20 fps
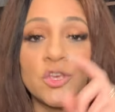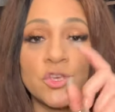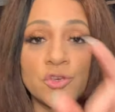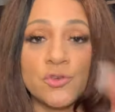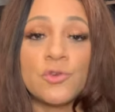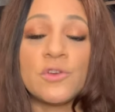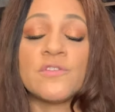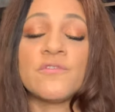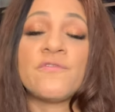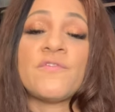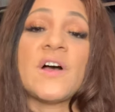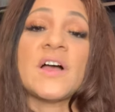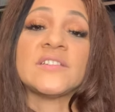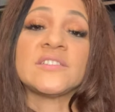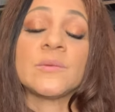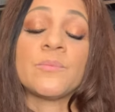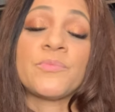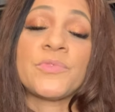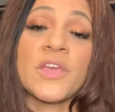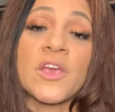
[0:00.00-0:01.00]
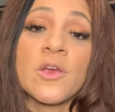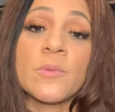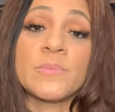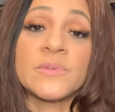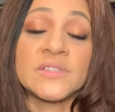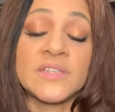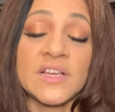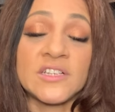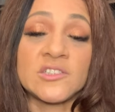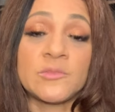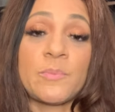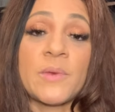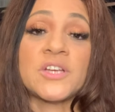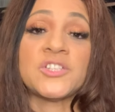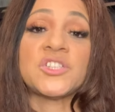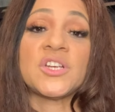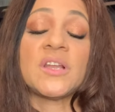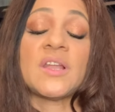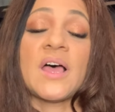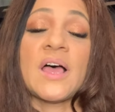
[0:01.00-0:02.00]
you can find some therapists that
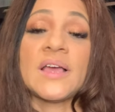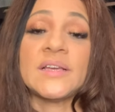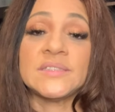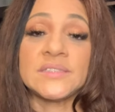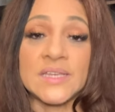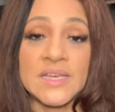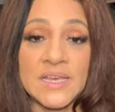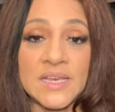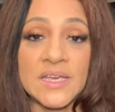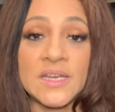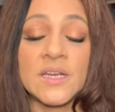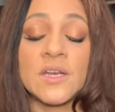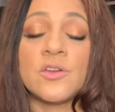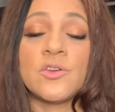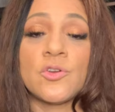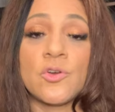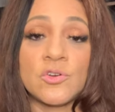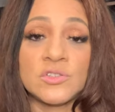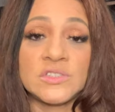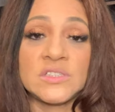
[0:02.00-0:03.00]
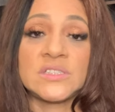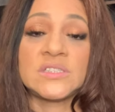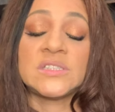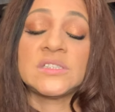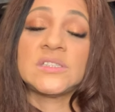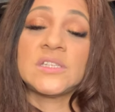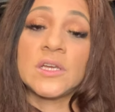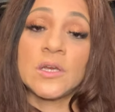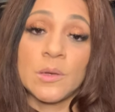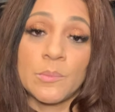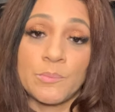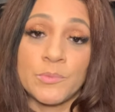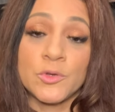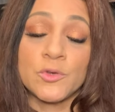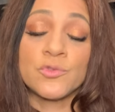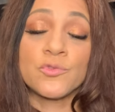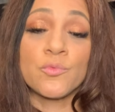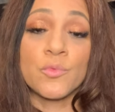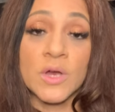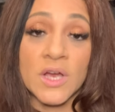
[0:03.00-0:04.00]
specialize in narcissistic
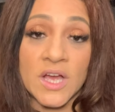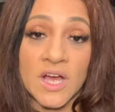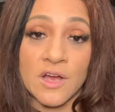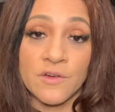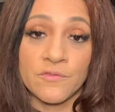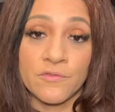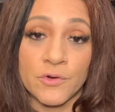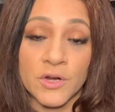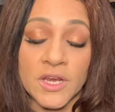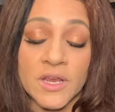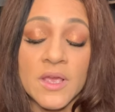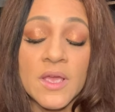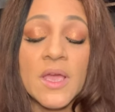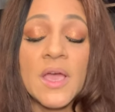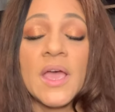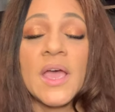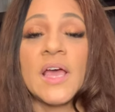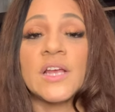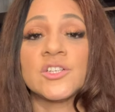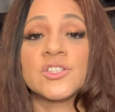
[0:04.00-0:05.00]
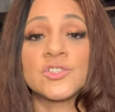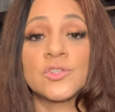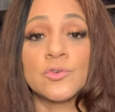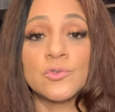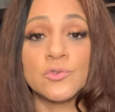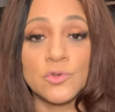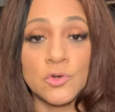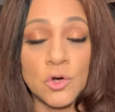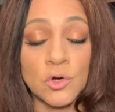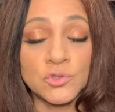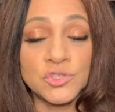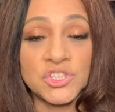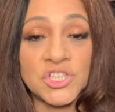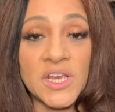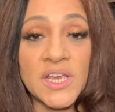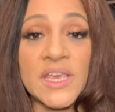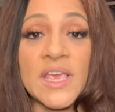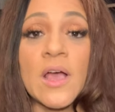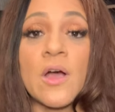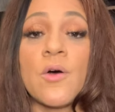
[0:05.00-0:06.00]
abuse recovery. And so go
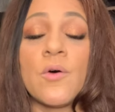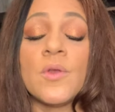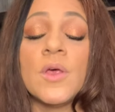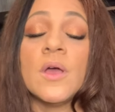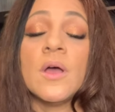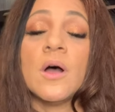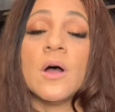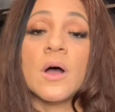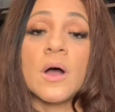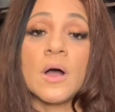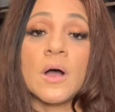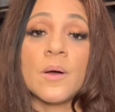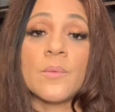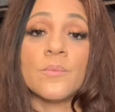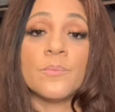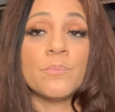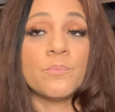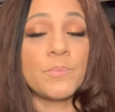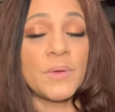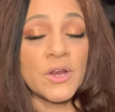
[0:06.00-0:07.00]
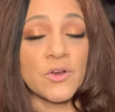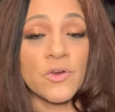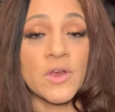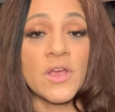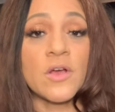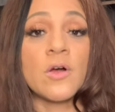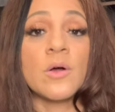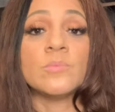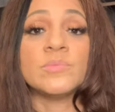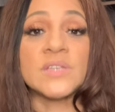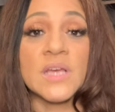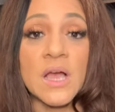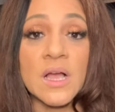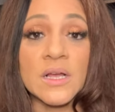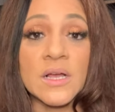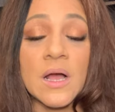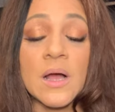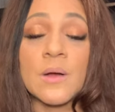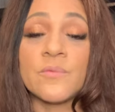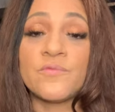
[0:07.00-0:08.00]
check out um,
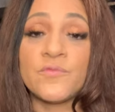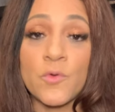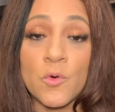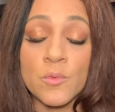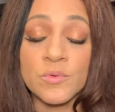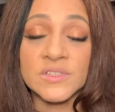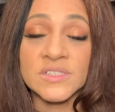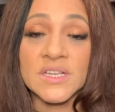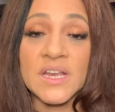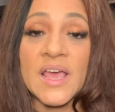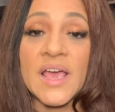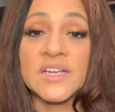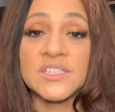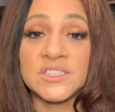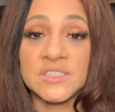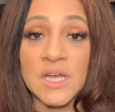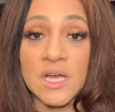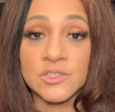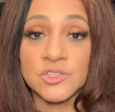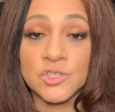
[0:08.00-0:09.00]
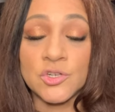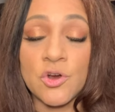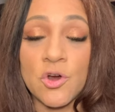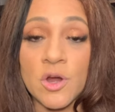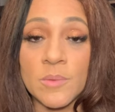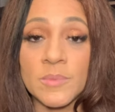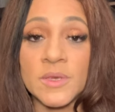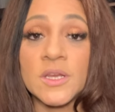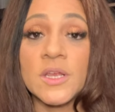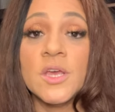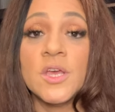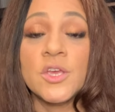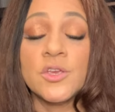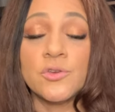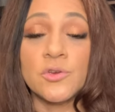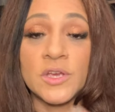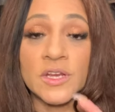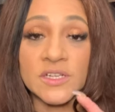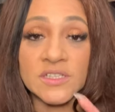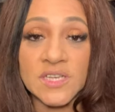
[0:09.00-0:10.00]
betterhelp.com forward slash Dr. Carmen.
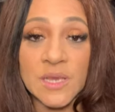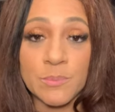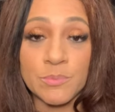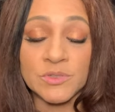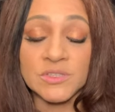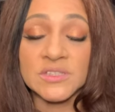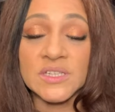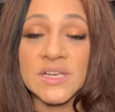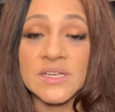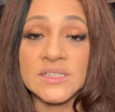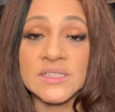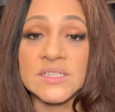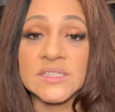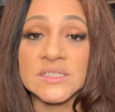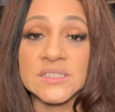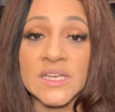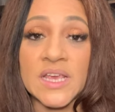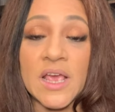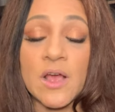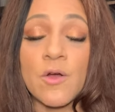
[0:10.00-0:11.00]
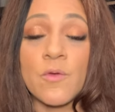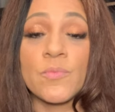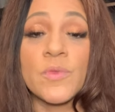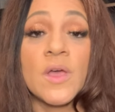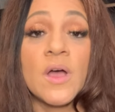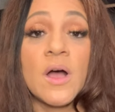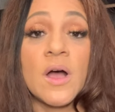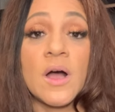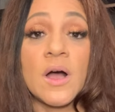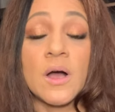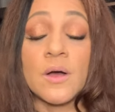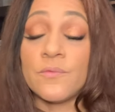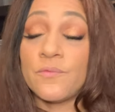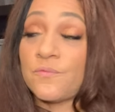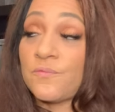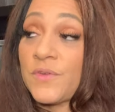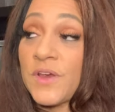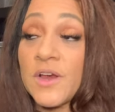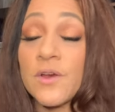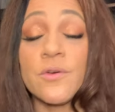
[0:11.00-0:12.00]
You get a 10% discount.
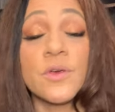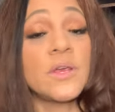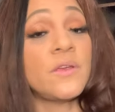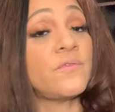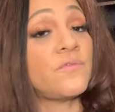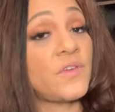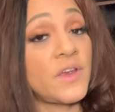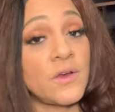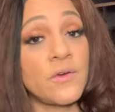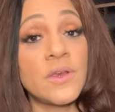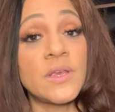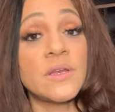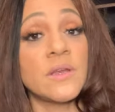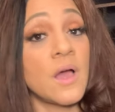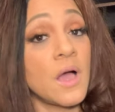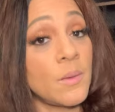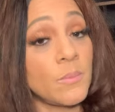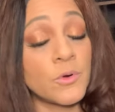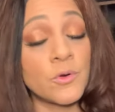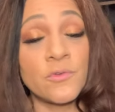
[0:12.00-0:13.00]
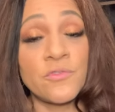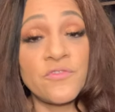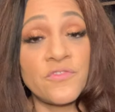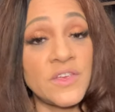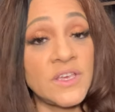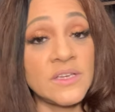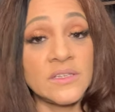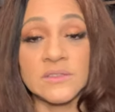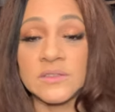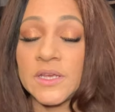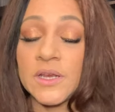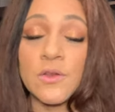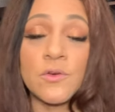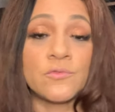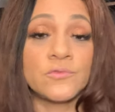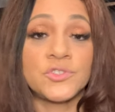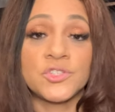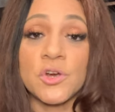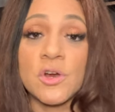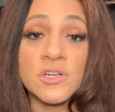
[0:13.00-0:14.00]
Um, very, very nominal fees. They
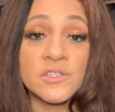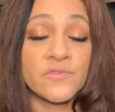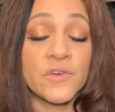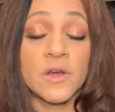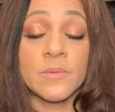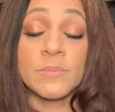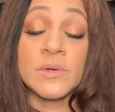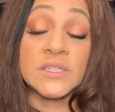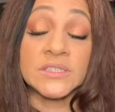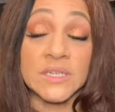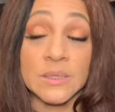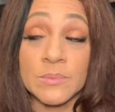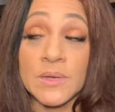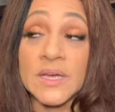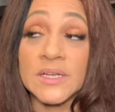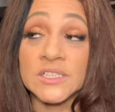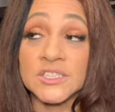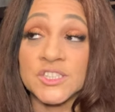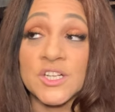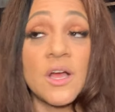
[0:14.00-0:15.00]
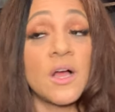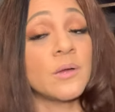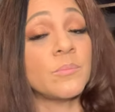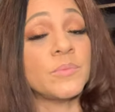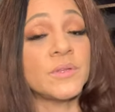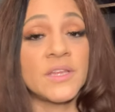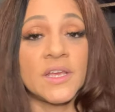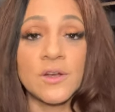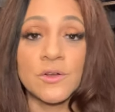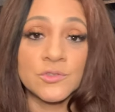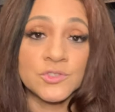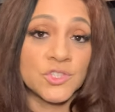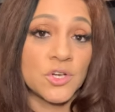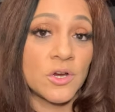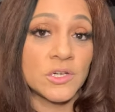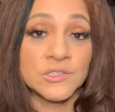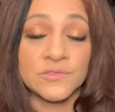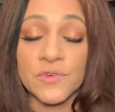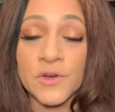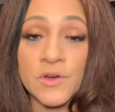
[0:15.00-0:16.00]
don't charge very much. I'm kind of shocked, but they don't
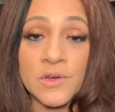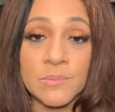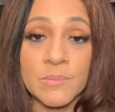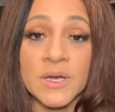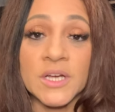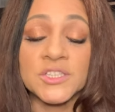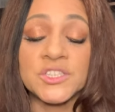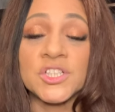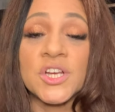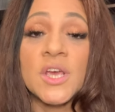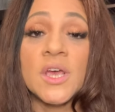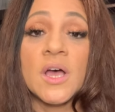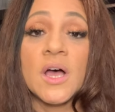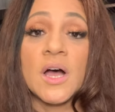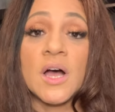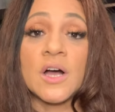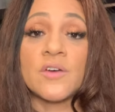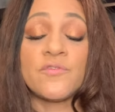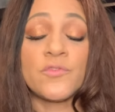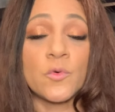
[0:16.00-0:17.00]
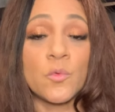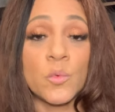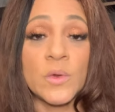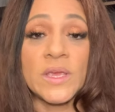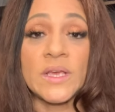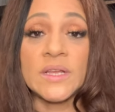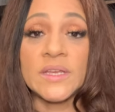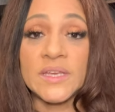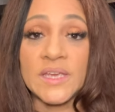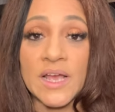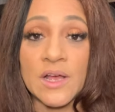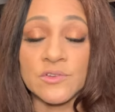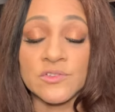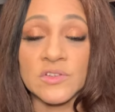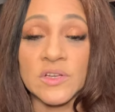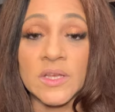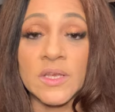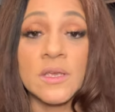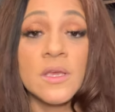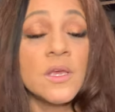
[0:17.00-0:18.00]
charge very much uh, for weekly
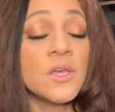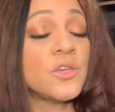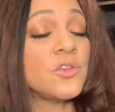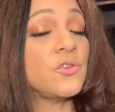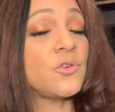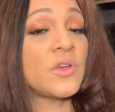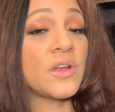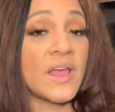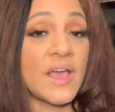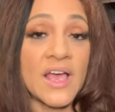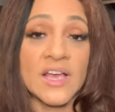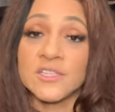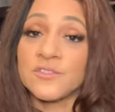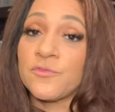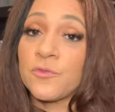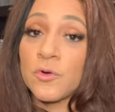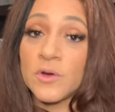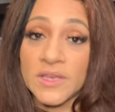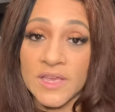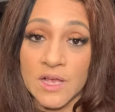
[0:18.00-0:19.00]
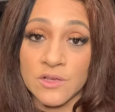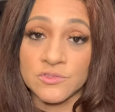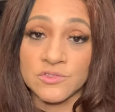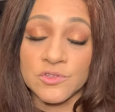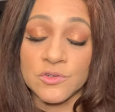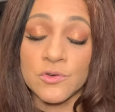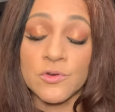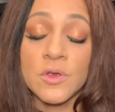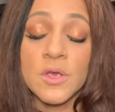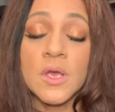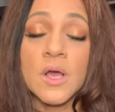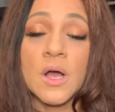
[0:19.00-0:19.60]
counseling. You can ask for a counselor